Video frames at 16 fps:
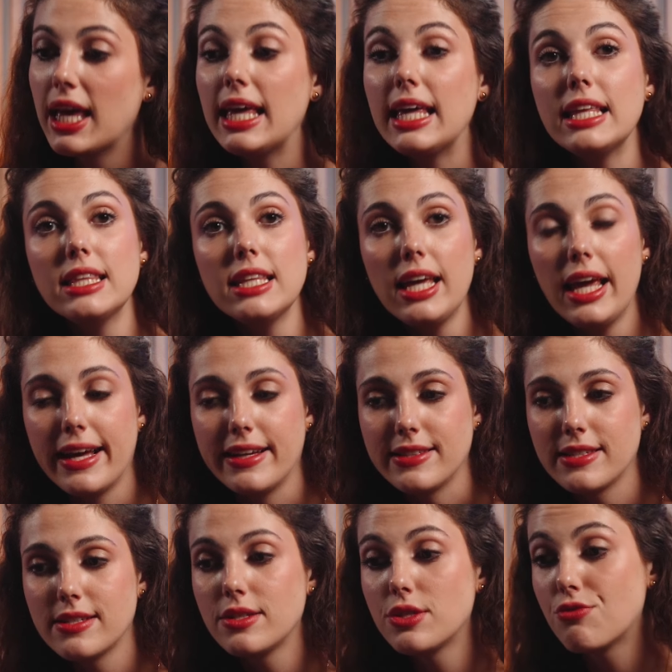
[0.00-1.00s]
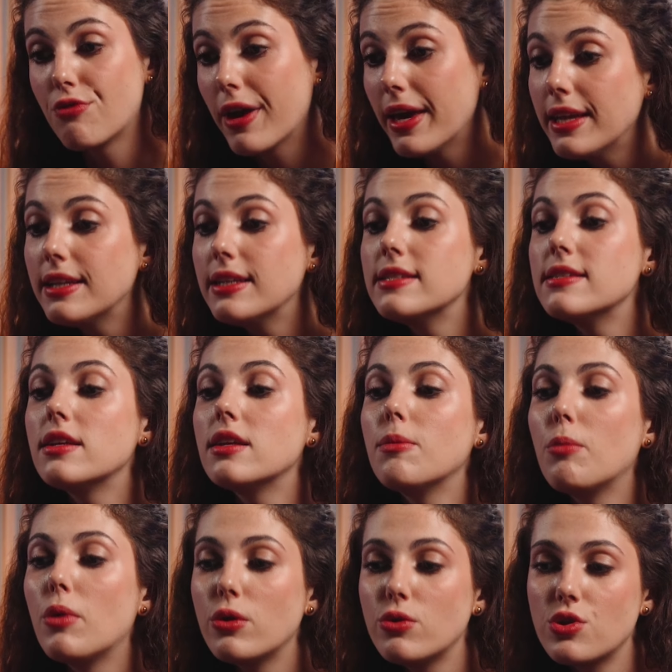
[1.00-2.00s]
In the end, trading is an
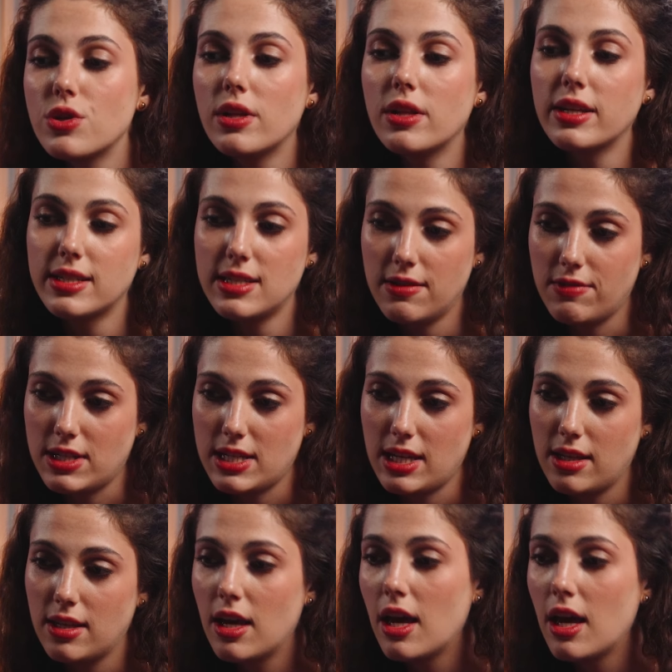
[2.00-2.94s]
emotional activity.